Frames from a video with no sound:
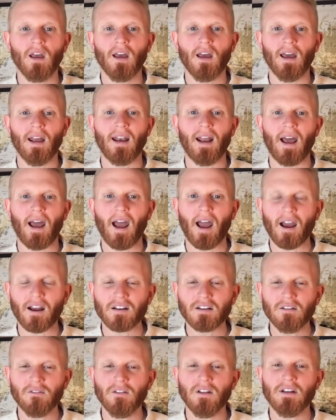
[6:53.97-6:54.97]
and
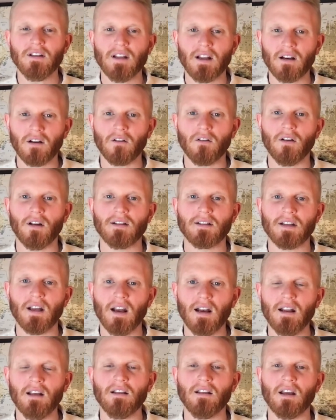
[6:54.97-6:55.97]
actively denigrates
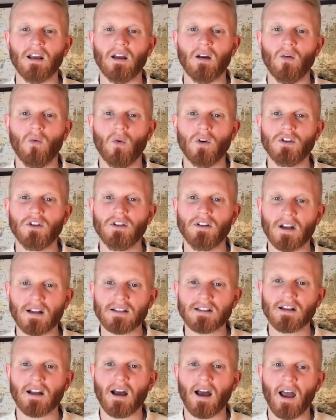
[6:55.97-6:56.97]
anything which
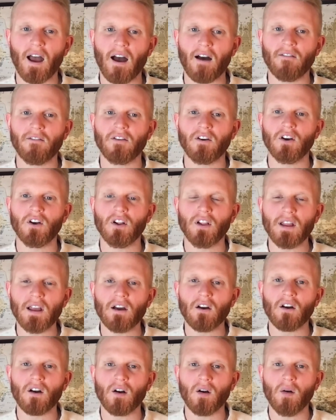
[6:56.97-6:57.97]
does not have
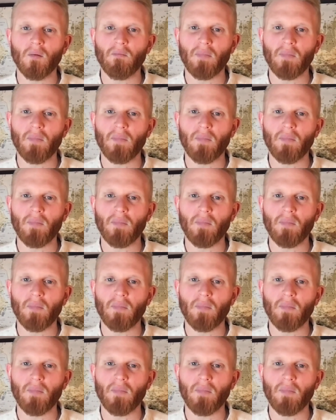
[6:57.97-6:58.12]
clear